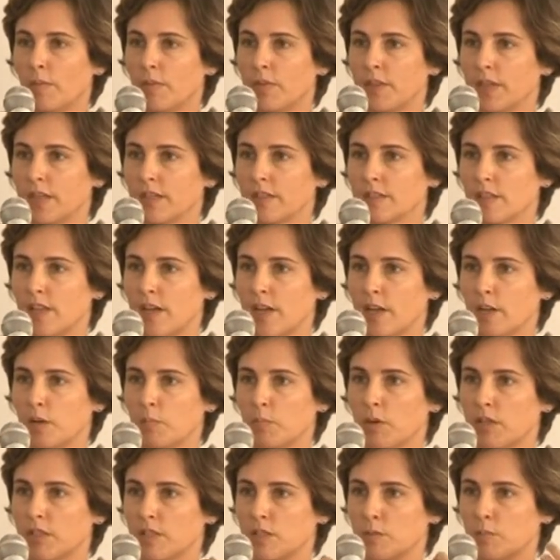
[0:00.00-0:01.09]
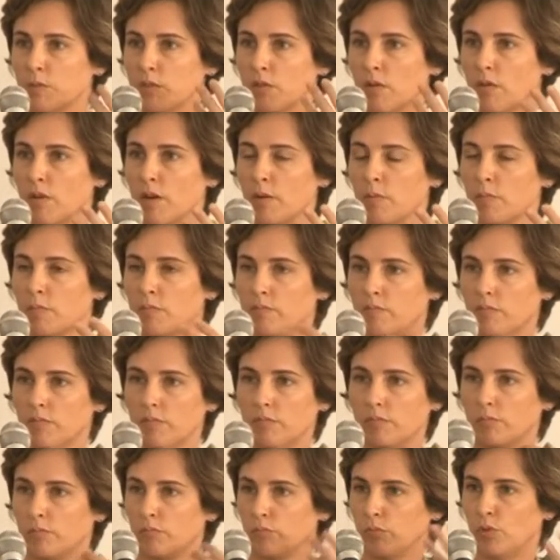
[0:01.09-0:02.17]
things like participatory
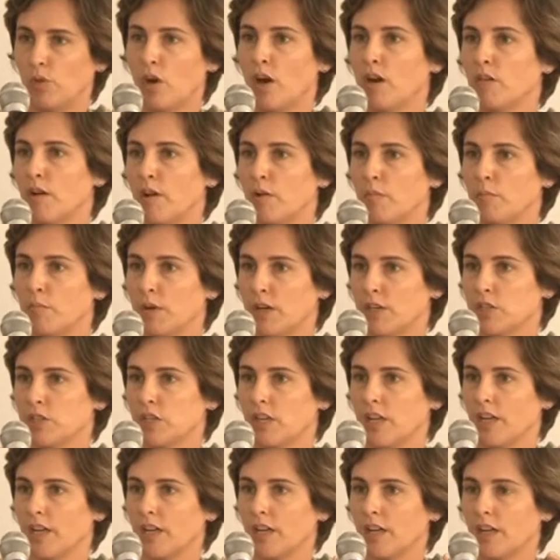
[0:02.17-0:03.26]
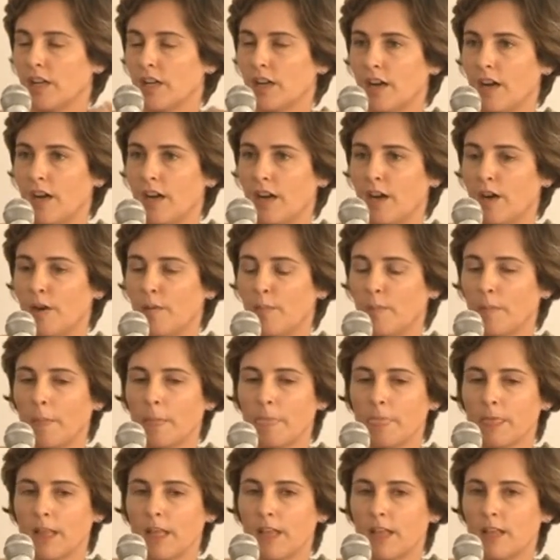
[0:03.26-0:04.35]
long-run budgeting,
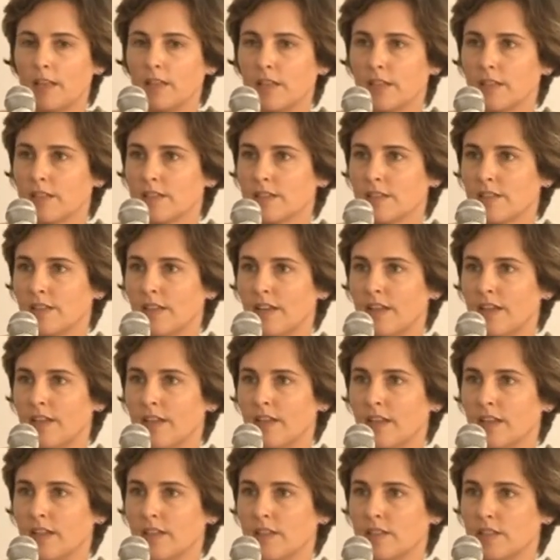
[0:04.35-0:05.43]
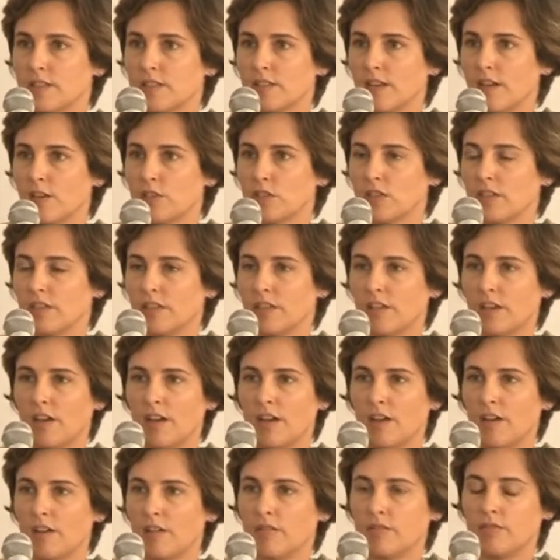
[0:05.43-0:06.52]
things like discussion
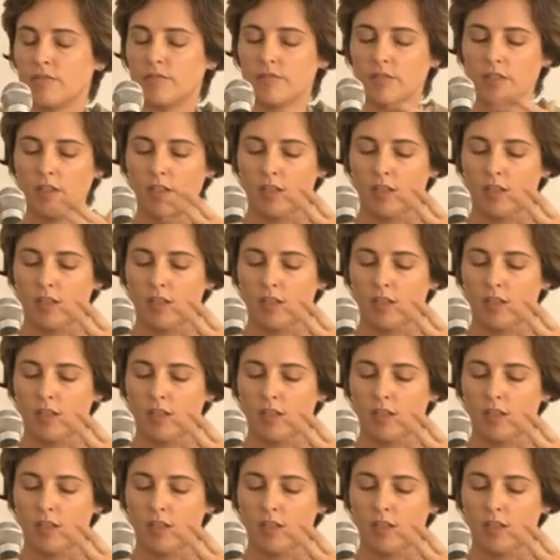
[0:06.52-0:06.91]
of